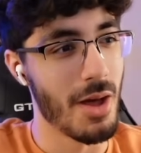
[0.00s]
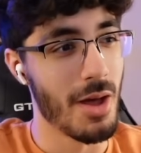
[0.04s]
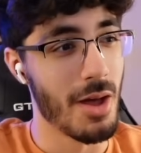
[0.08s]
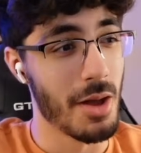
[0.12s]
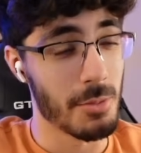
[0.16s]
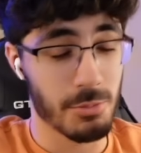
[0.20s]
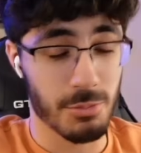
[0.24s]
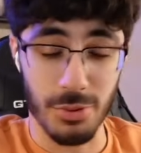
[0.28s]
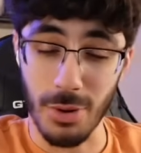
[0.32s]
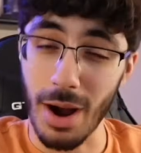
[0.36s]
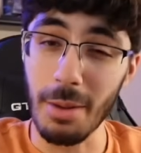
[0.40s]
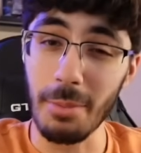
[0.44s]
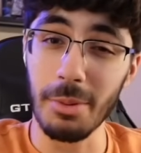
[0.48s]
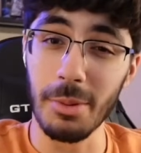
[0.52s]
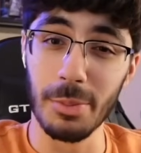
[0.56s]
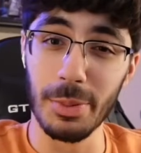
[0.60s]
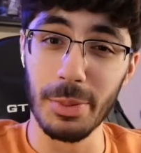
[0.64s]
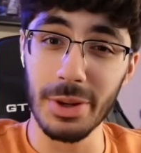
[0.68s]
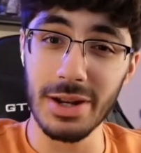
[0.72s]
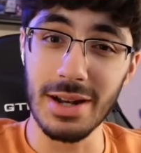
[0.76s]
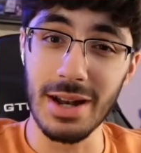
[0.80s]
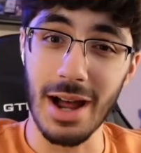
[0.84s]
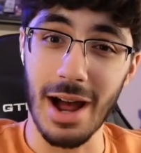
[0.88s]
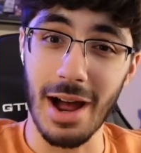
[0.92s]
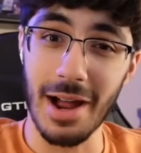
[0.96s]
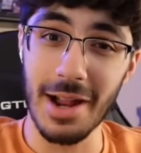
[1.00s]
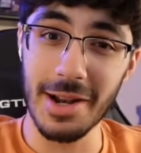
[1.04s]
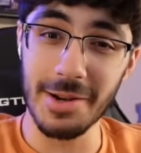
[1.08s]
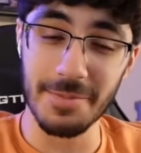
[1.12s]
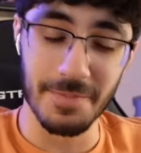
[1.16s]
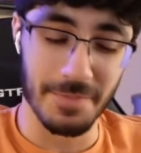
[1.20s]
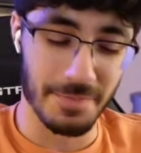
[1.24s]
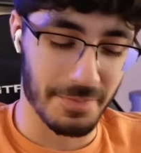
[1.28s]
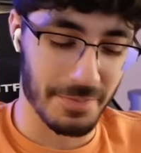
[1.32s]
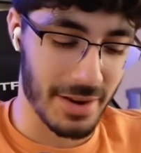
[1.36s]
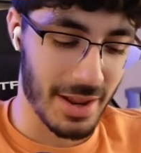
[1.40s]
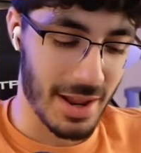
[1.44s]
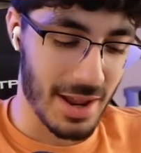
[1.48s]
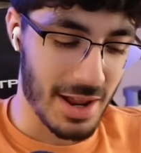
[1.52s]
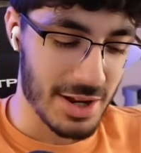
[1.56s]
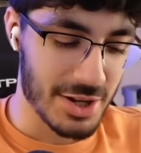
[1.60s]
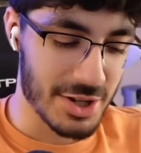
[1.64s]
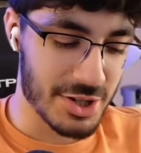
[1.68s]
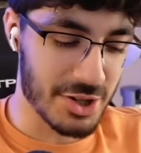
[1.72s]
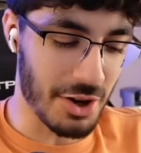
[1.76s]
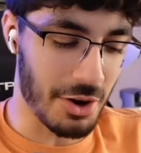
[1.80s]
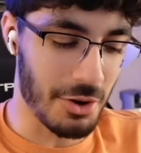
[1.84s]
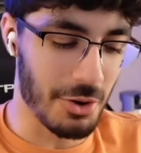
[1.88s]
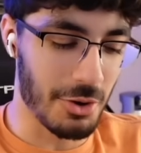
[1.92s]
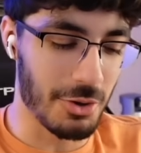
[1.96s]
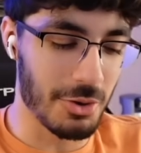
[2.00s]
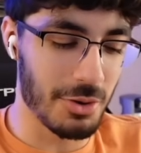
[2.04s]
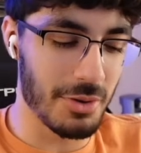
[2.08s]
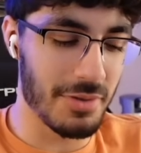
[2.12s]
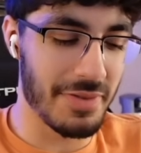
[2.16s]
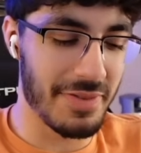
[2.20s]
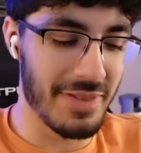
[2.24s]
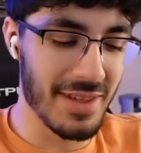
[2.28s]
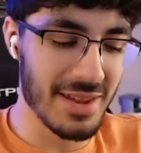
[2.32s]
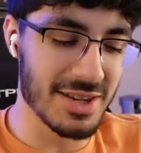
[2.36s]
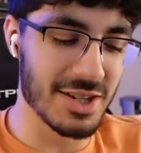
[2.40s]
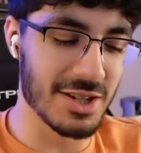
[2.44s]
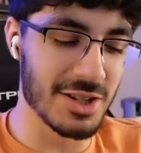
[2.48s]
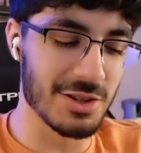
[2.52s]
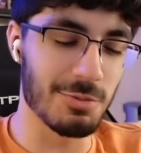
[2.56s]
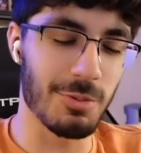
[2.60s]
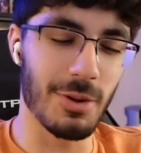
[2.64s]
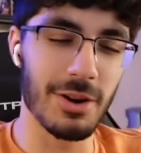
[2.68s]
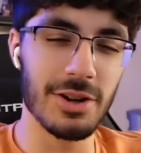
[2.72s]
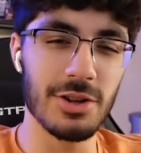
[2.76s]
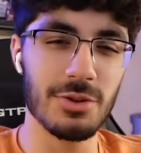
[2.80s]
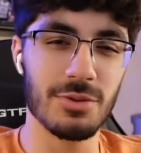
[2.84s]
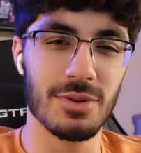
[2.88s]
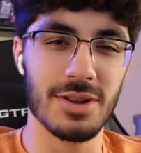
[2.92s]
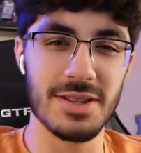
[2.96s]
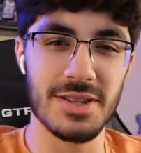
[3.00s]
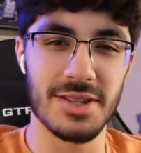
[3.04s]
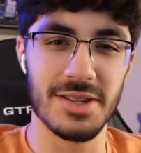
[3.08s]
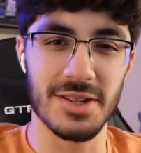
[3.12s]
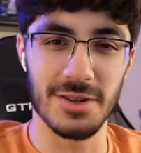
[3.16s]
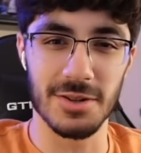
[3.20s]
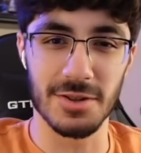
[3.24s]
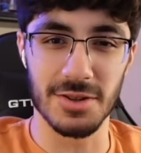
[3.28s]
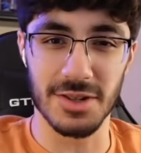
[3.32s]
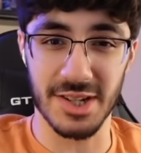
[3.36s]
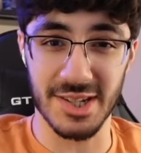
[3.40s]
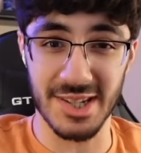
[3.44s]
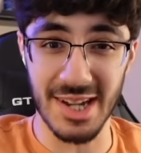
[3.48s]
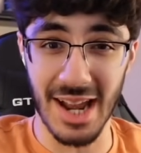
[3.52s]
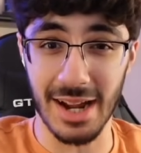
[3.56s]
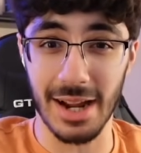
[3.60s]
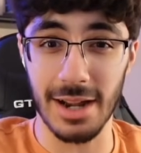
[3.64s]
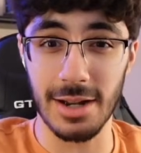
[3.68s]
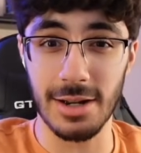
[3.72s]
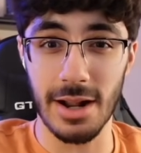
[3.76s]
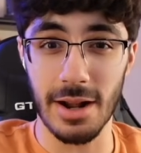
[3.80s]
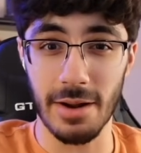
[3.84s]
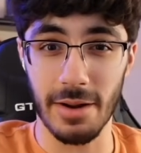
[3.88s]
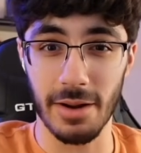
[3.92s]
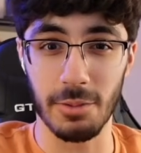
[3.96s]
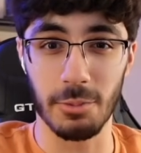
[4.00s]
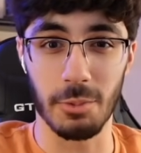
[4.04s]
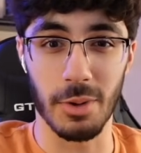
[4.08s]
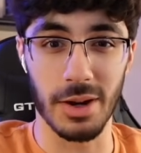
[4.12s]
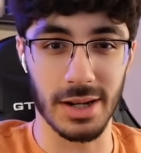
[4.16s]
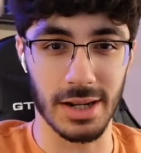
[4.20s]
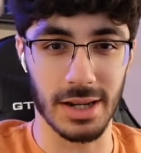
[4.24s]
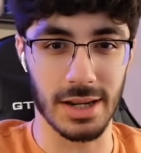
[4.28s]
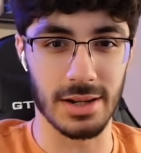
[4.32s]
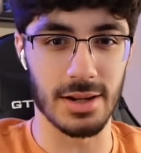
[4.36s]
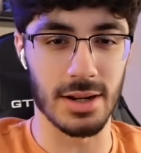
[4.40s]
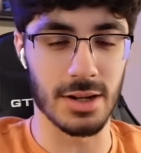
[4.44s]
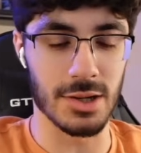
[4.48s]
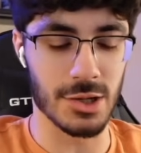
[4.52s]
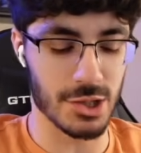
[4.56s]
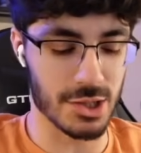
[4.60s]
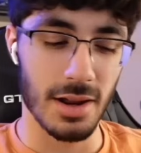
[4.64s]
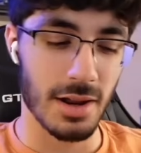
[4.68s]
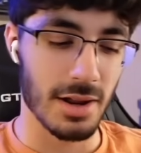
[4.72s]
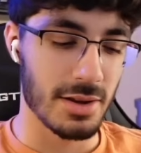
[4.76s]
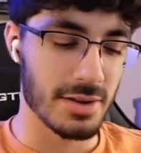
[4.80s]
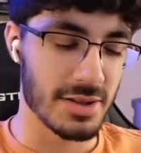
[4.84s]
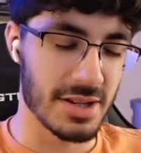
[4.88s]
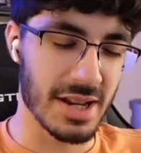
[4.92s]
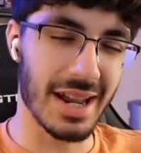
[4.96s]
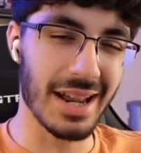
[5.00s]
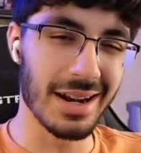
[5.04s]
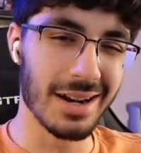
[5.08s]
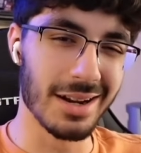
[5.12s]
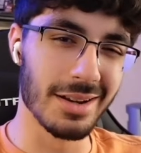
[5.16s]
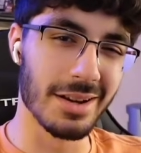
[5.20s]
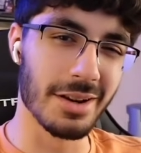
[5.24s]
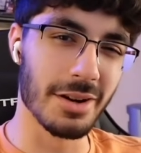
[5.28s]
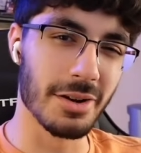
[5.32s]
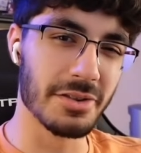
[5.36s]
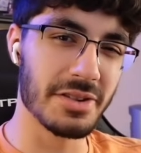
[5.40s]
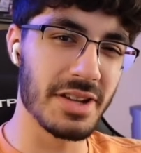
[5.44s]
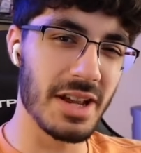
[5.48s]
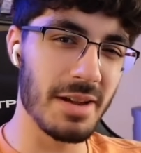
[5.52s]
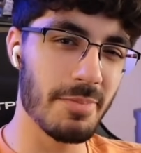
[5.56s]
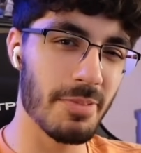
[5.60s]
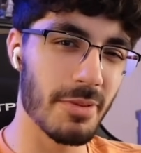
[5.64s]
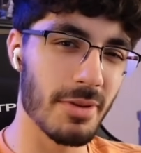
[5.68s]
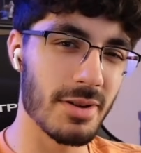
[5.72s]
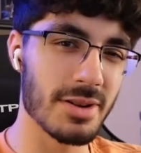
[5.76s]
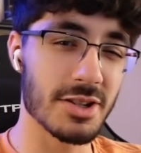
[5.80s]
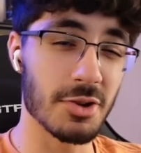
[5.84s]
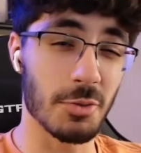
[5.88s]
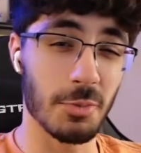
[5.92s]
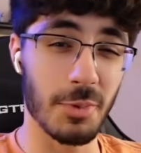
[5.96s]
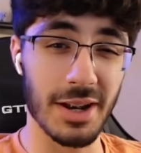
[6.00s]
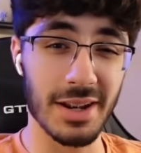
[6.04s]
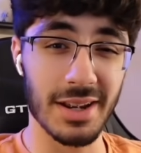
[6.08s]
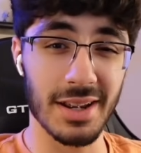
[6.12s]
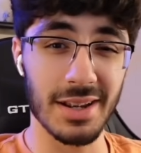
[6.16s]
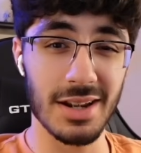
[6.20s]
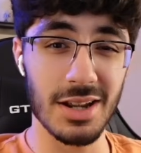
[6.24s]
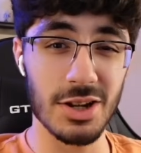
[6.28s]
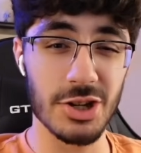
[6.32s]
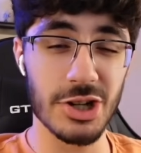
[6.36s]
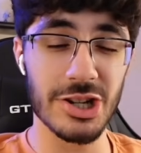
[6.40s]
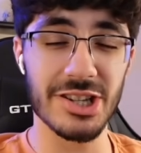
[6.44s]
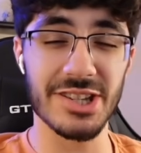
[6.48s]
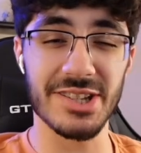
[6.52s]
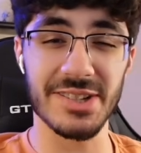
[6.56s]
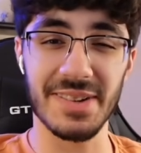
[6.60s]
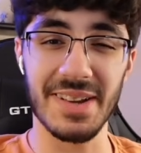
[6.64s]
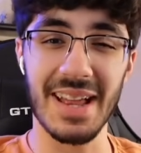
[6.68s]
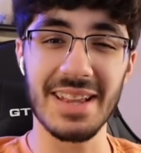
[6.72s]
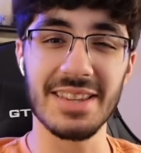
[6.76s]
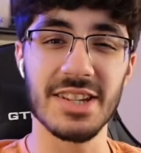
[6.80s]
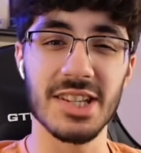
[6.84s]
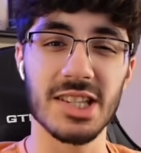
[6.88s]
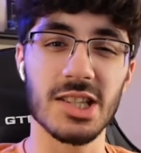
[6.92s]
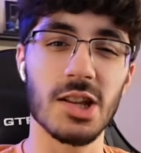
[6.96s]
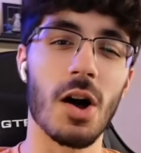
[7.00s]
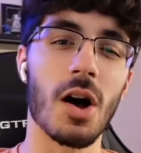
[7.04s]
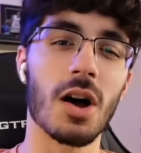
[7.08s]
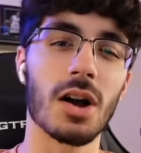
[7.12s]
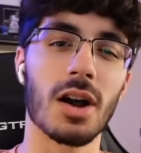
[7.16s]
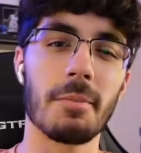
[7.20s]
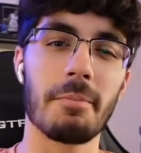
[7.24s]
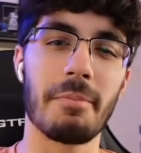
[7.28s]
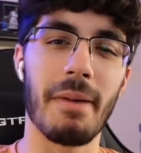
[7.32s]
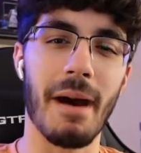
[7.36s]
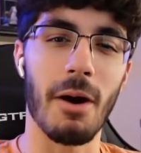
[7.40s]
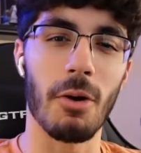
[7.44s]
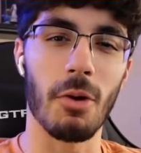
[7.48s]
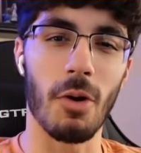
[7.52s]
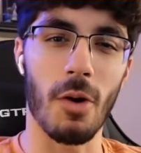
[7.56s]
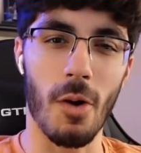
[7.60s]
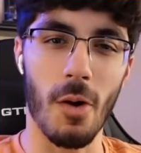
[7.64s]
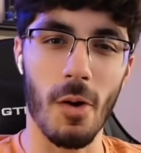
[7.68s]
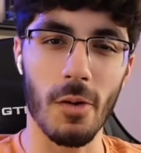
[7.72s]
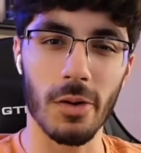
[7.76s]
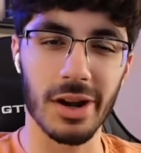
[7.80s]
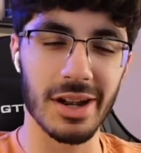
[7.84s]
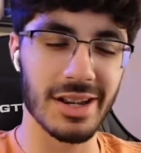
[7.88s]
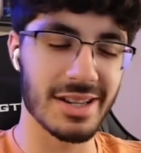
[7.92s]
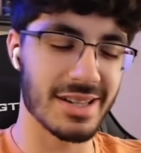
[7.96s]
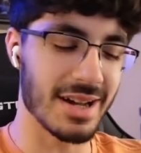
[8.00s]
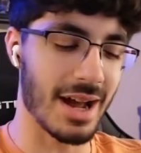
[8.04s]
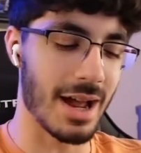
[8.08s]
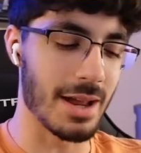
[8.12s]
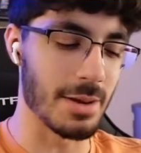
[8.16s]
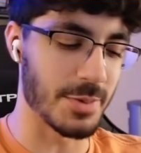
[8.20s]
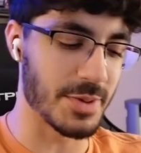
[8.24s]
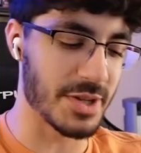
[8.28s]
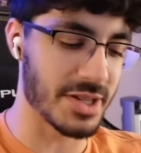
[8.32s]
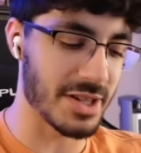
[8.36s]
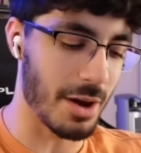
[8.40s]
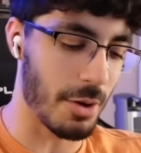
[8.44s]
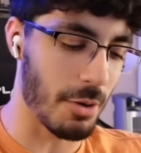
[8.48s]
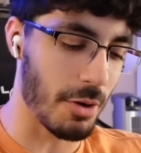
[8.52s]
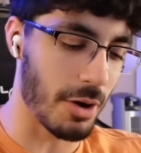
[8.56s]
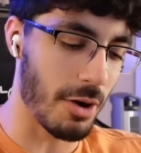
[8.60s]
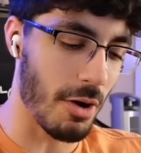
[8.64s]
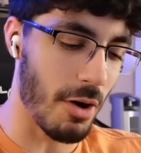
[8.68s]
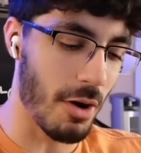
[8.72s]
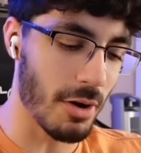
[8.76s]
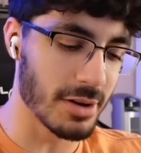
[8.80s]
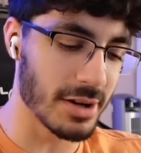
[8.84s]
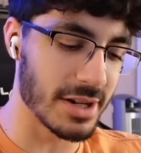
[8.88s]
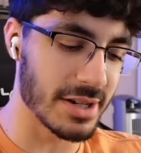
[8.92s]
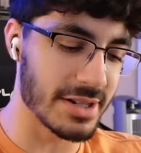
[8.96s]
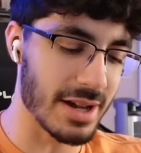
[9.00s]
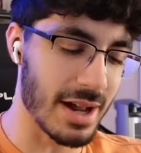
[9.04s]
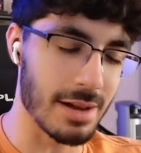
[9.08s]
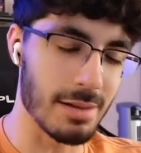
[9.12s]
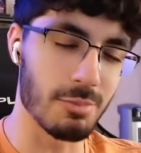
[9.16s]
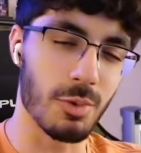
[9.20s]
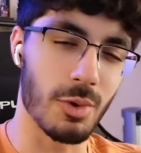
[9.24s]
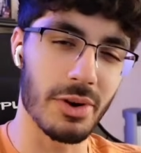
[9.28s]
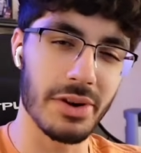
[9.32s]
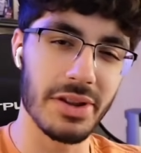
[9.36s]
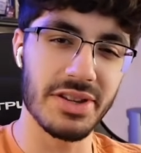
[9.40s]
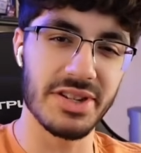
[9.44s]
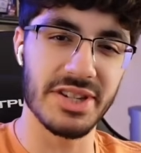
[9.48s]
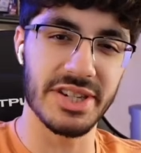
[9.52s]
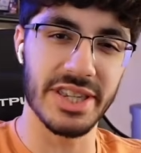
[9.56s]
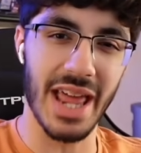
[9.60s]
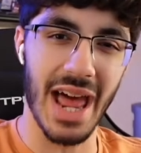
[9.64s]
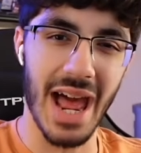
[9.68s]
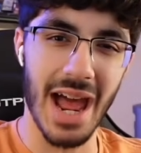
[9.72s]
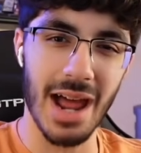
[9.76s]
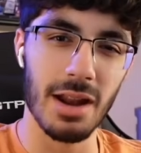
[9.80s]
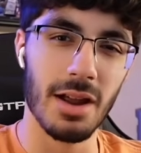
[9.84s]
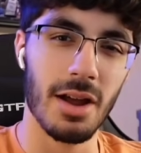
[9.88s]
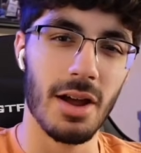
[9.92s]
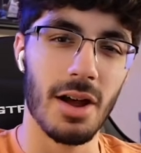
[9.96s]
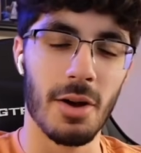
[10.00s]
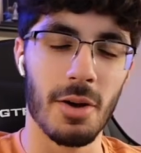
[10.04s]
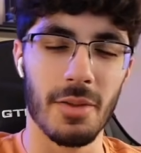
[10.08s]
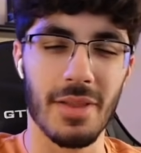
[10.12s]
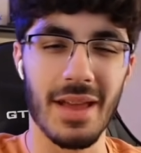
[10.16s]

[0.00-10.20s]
Probably not. So this is where you consider secondary win conditions. To get a little deeper into win conditions, let's talk about archetypes. Now, an archetype, what is that?